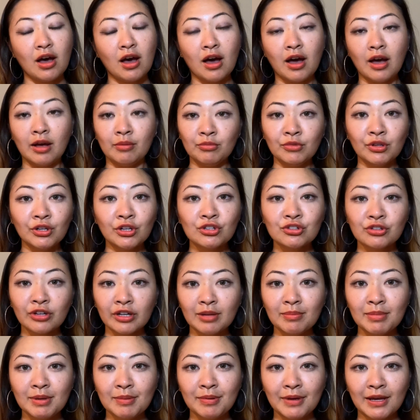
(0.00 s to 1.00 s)
I'm gonna try
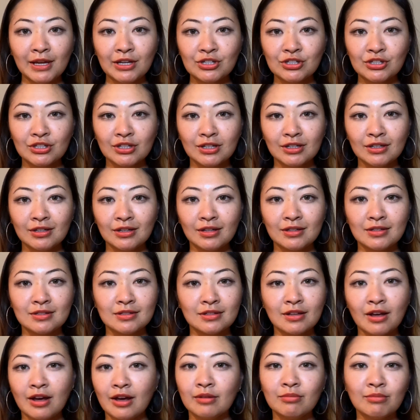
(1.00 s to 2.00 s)
to be patient. It's
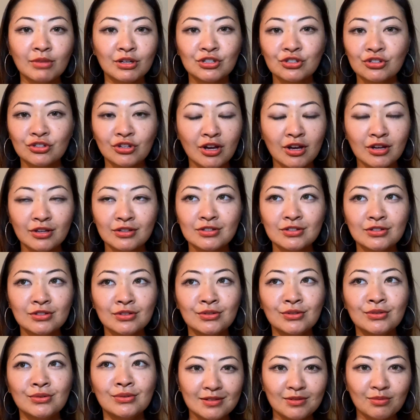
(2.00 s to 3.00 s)
not my strong
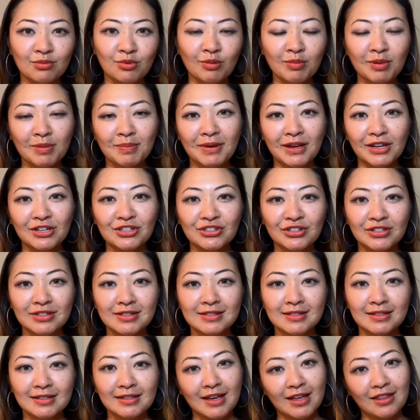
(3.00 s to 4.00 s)
suit. We'll be patient
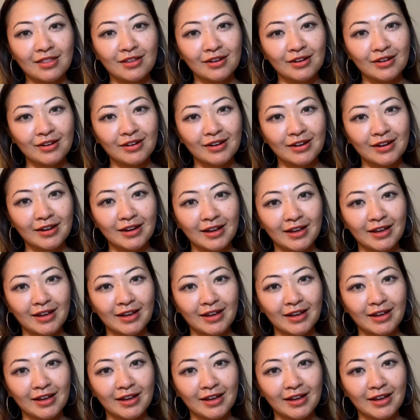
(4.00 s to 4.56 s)
together.